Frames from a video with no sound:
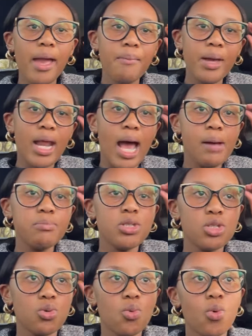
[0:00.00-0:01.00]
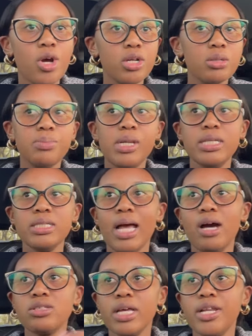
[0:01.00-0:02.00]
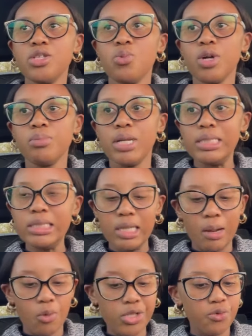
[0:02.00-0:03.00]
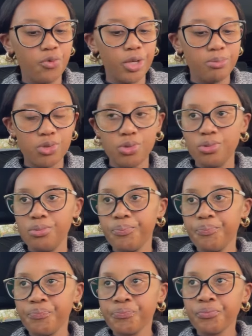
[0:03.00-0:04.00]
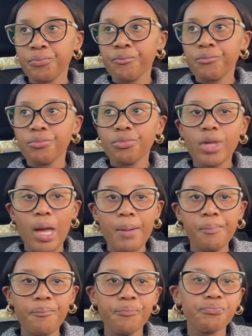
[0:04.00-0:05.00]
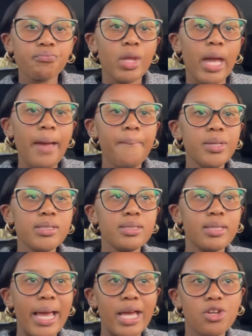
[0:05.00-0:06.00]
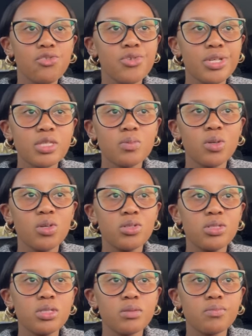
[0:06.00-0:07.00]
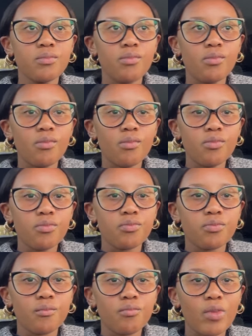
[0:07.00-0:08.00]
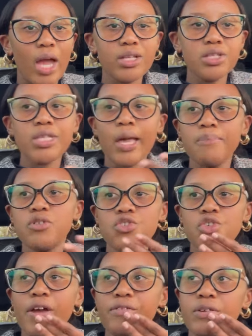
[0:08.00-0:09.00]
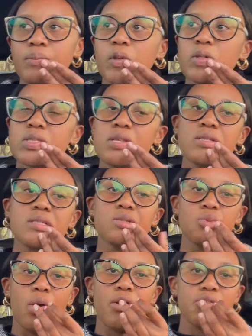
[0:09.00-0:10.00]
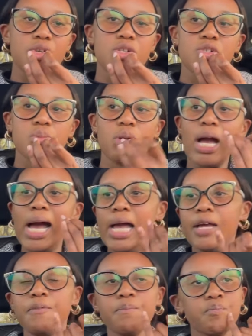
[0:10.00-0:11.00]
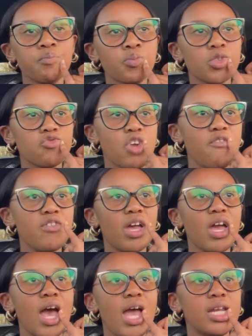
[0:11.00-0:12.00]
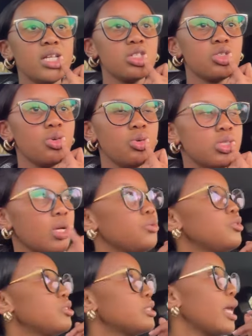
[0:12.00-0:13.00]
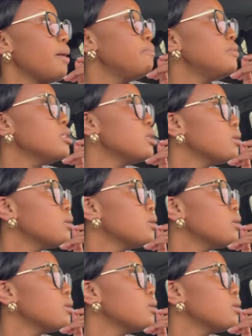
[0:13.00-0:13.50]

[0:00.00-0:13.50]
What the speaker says: at Hub's workplace, outside his workplace. I'm waiting for him to come. I missed the entrance because I just kept driving because there's this one random guy driving a Hilux Toyota who just kept